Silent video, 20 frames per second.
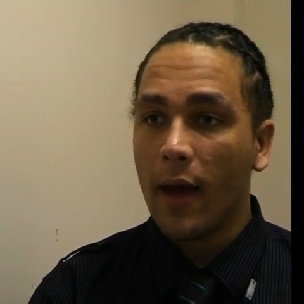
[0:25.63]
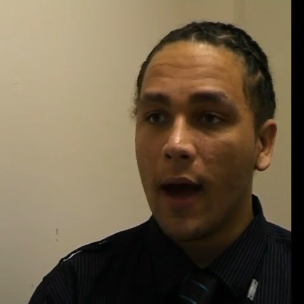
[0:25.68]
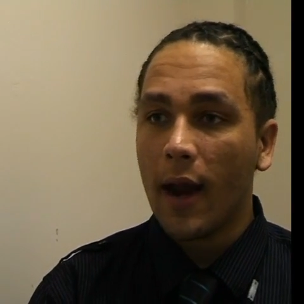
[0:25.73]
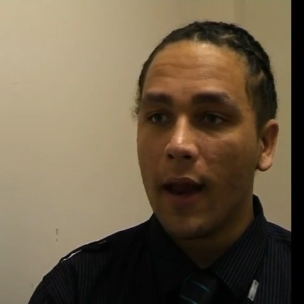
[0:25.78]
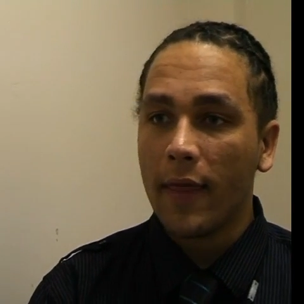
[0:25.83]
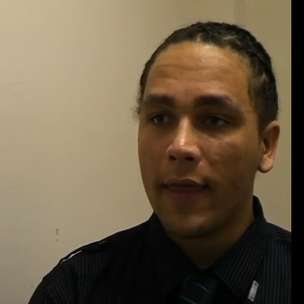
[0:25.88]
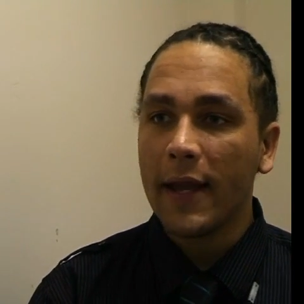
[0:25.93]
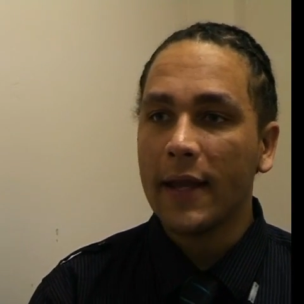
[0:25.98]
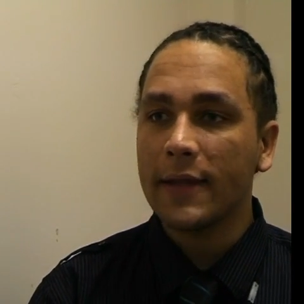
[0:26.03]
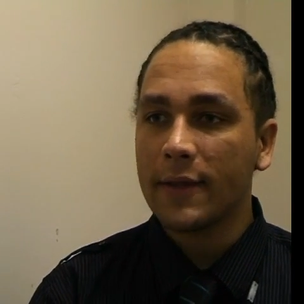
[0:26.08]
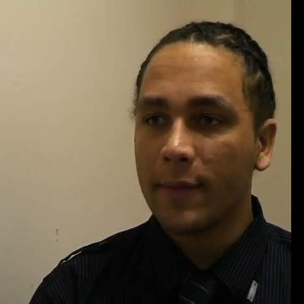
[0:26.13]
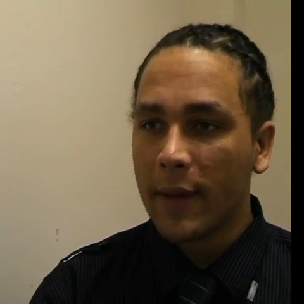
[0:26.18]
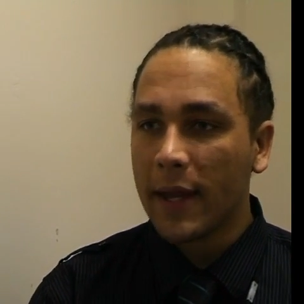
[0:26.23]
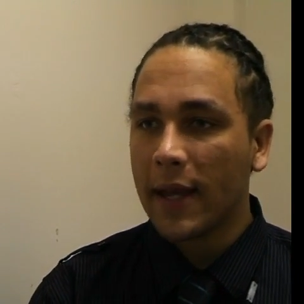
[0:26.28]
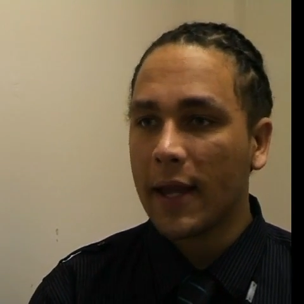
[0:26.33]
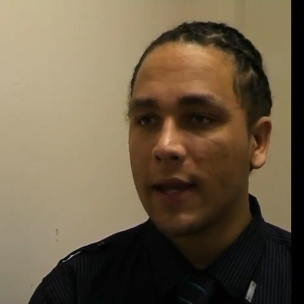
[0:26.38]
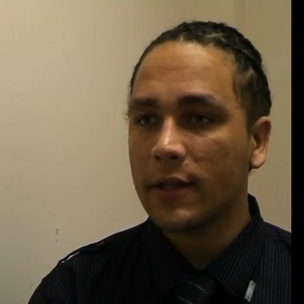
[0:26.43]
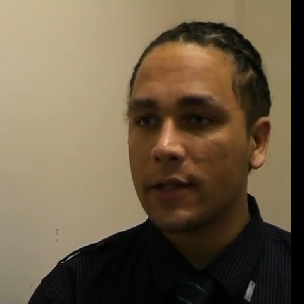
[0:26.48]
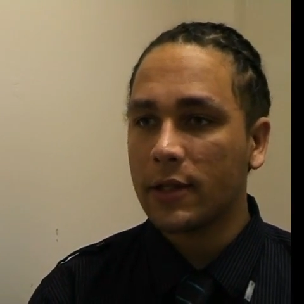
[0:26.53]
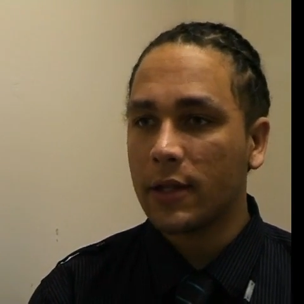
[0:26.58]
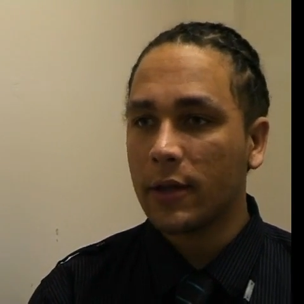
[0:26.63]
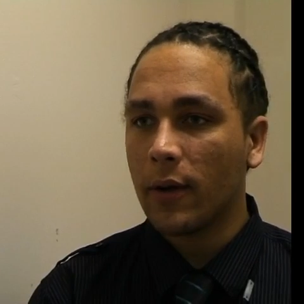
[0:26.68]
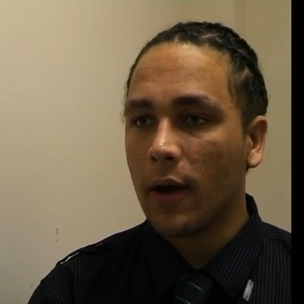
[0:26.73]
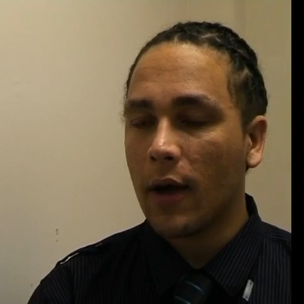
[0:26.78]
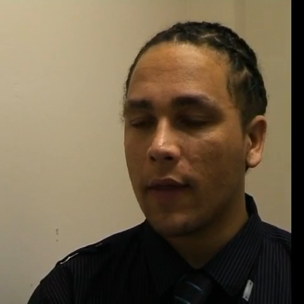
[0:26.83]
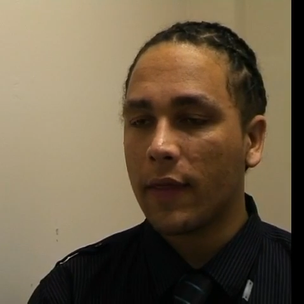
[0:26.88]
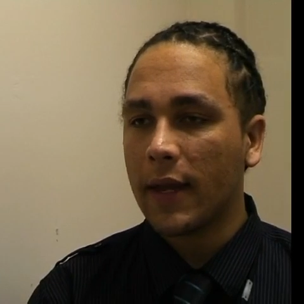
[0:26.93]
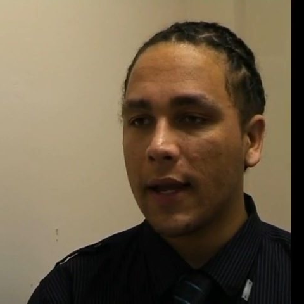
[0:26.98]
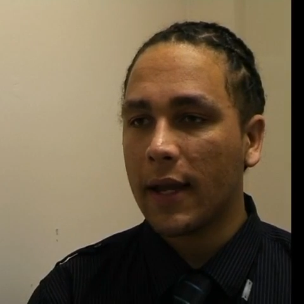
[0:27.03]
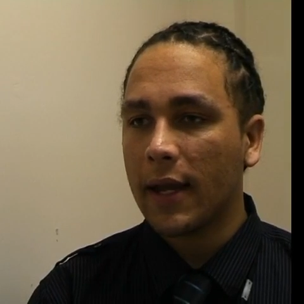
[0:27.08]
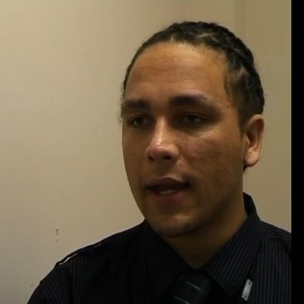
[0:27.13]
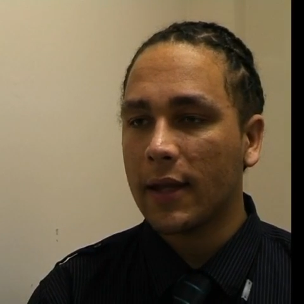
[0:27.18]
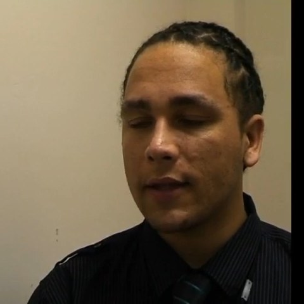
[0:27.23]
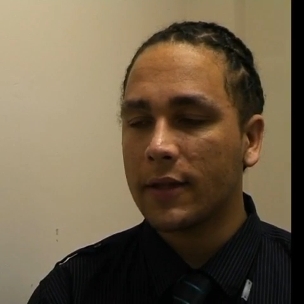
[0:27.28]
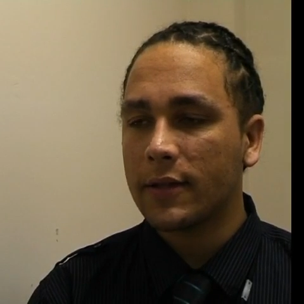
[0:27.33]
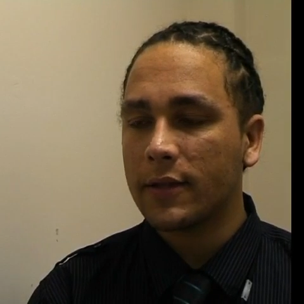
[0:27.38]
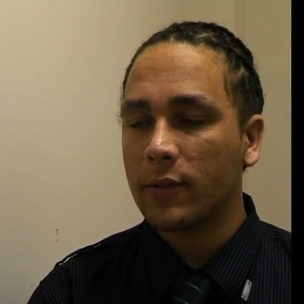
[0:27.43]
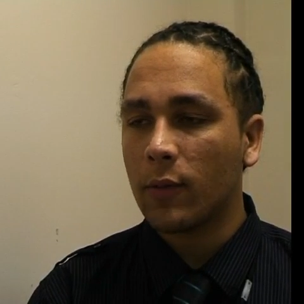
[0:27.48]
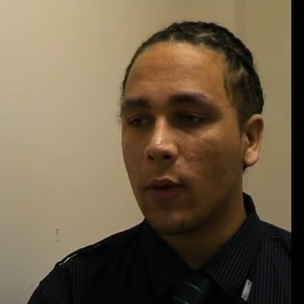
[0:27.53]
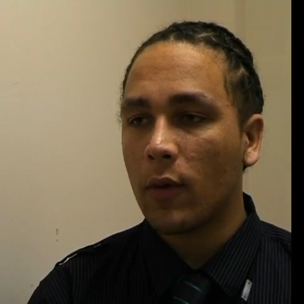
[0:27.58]
And I think it's a big issue. I think
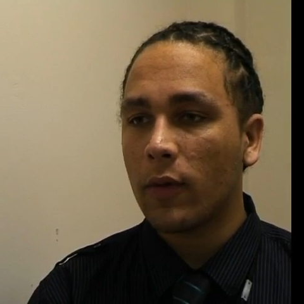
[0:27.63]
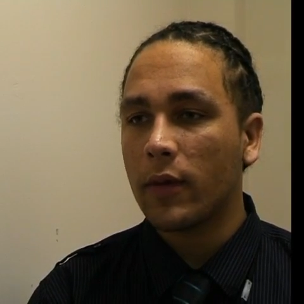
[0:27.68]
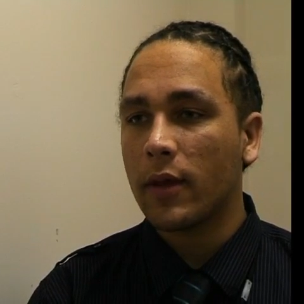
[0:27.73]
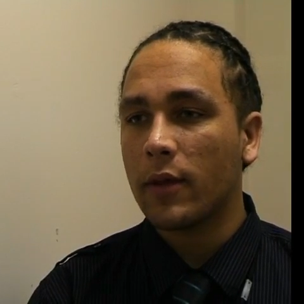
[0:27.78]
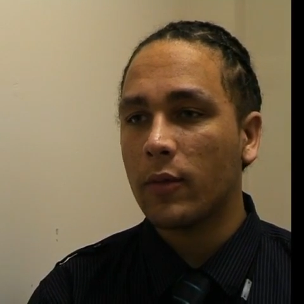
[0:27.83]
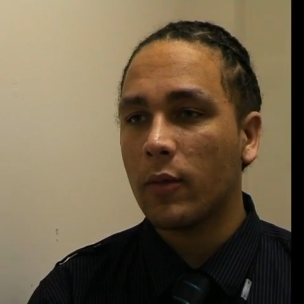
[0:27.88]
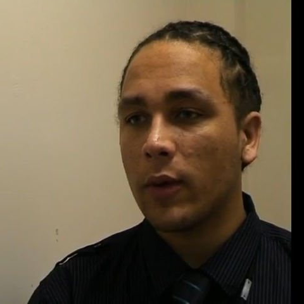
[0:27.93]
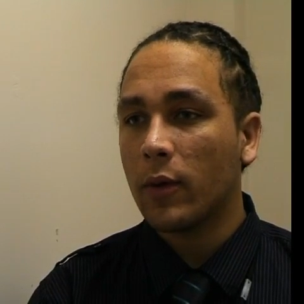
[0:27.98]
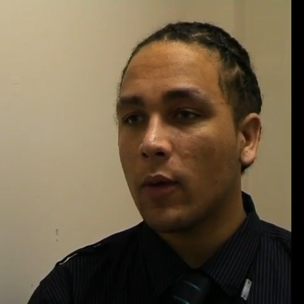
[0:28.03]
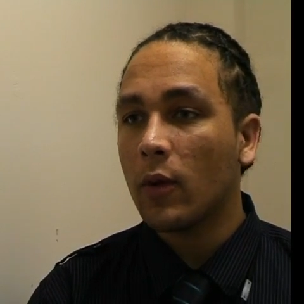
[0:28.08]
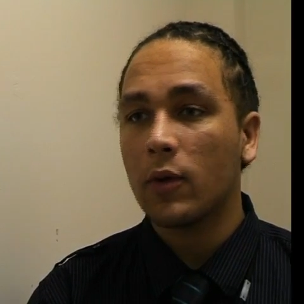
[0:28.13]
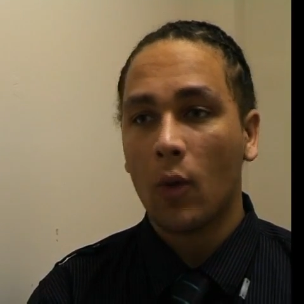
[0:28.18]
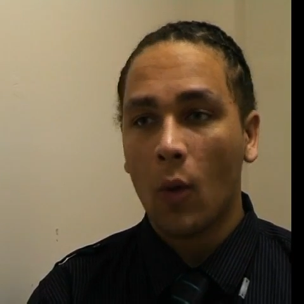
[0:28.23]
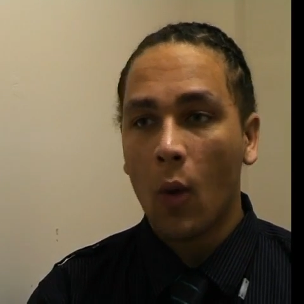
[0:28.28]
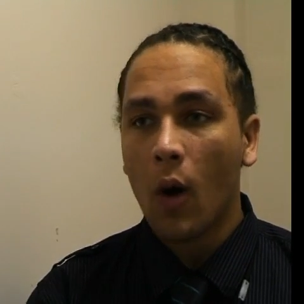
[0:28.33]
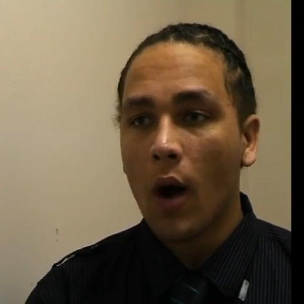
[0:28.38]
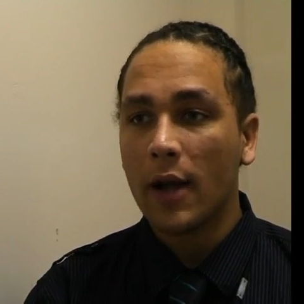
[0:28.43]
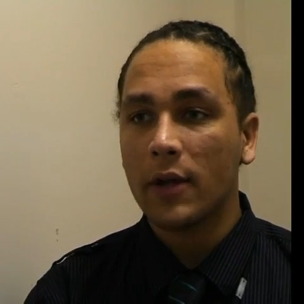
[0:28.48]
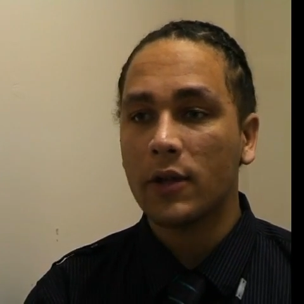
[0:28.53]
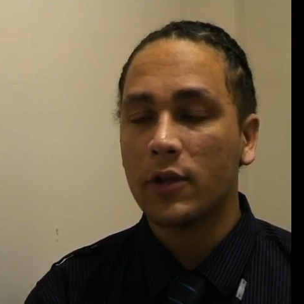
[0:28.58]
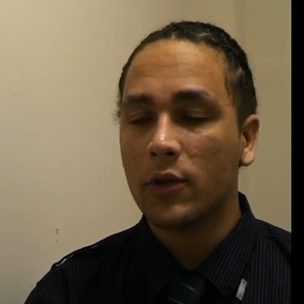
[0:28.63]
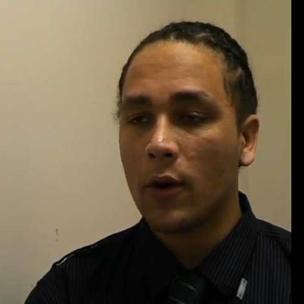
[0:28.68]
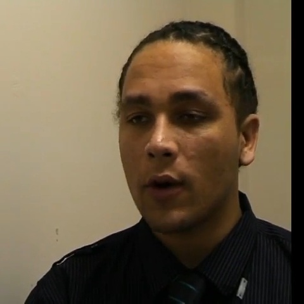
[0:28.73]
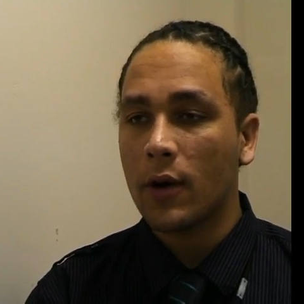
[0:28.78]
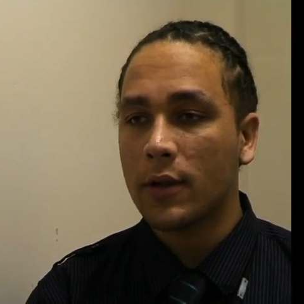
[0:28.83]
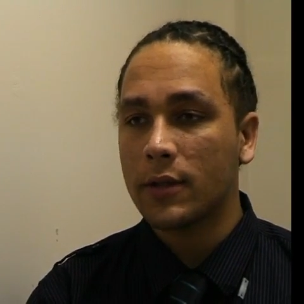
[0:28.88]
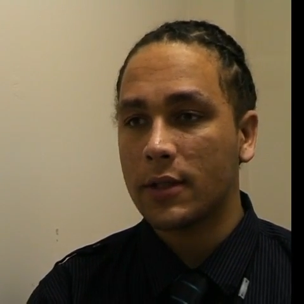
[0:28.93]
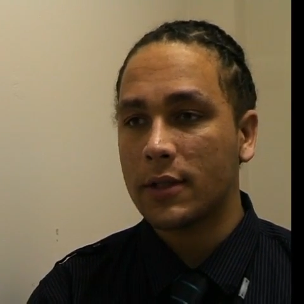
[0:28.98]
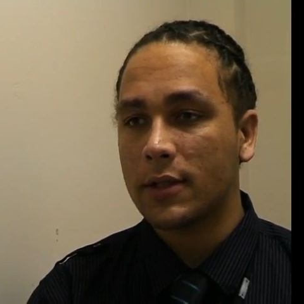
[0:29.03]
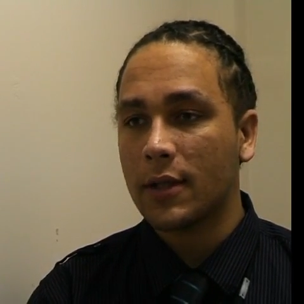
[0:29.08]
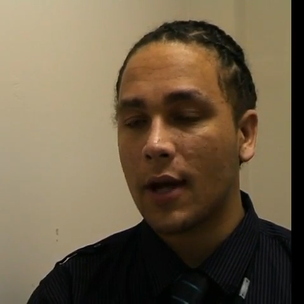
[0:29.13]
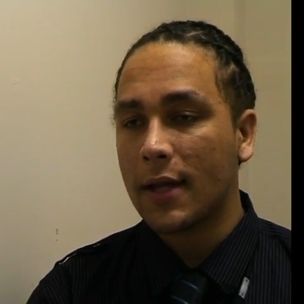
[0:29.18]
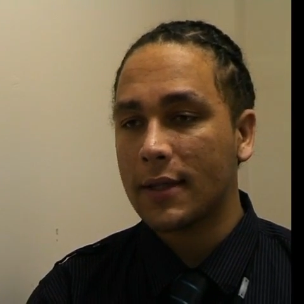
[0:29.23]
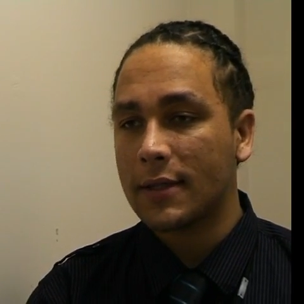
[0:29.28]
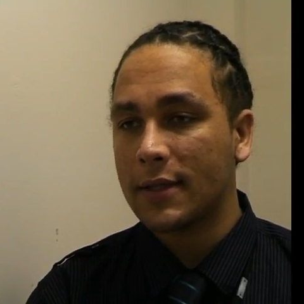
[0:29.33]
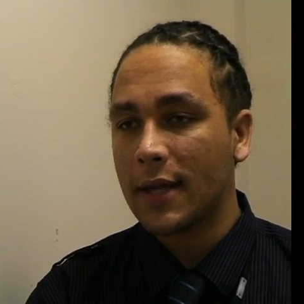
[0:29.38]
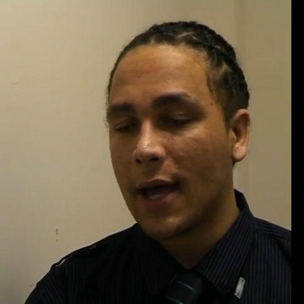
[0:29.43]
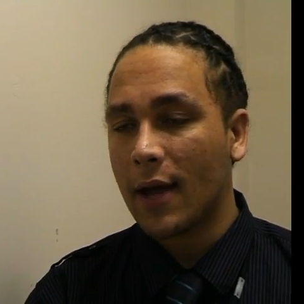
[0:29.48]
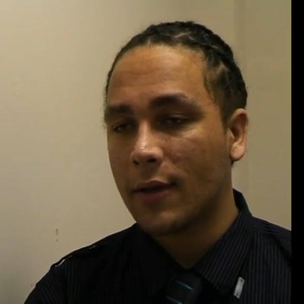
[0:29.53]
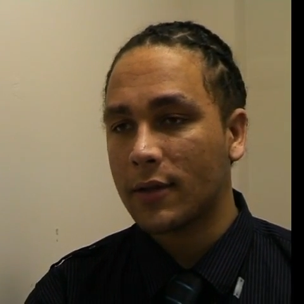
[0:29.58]
it's one that we're not quite sure as a
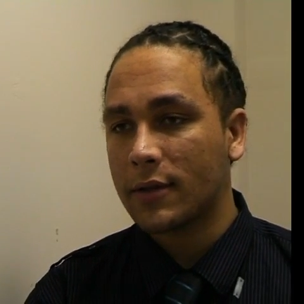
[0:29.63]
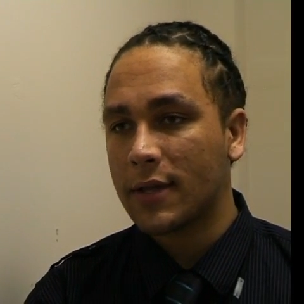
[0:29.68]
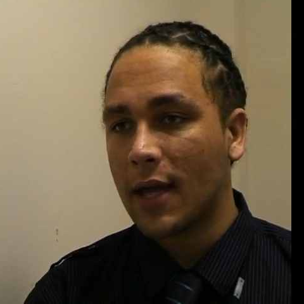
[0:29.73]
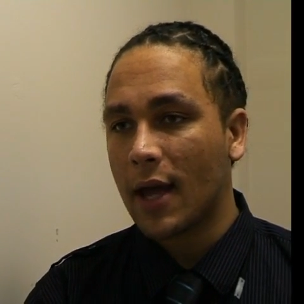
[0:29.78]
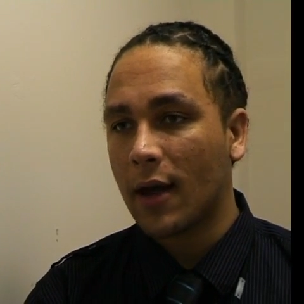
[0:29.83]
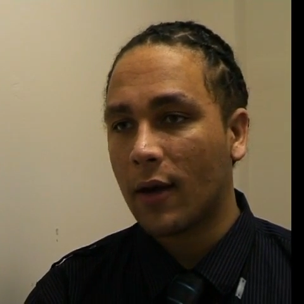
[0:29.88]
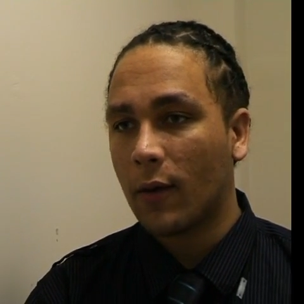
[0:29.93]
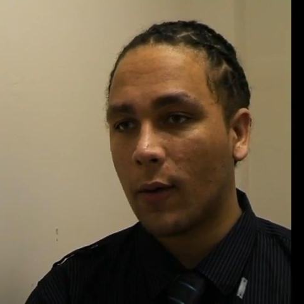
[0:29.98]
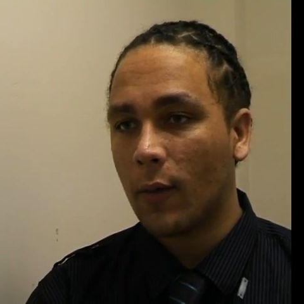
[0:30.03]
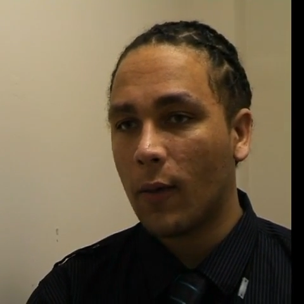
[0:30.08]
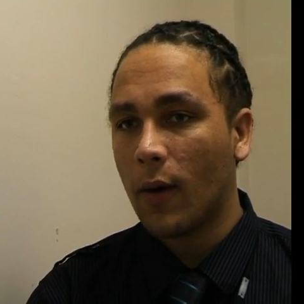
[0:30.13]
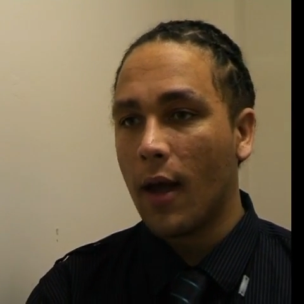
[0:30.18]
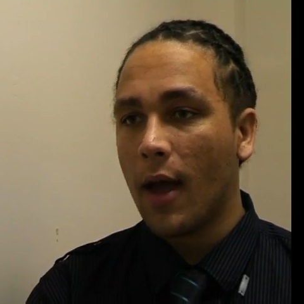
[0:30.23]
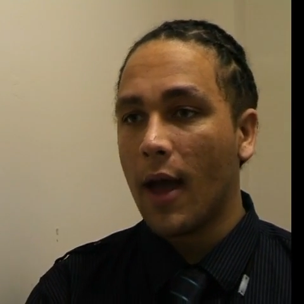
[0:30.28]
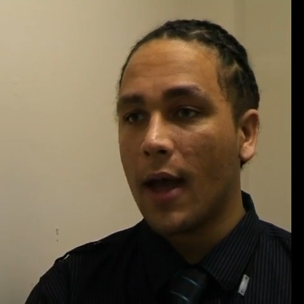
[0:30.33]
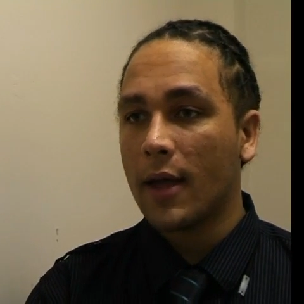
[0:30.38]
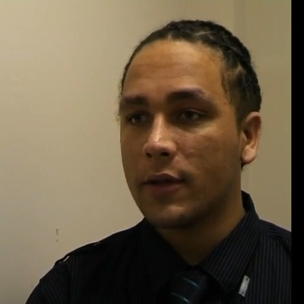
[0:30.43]
society how to tackle.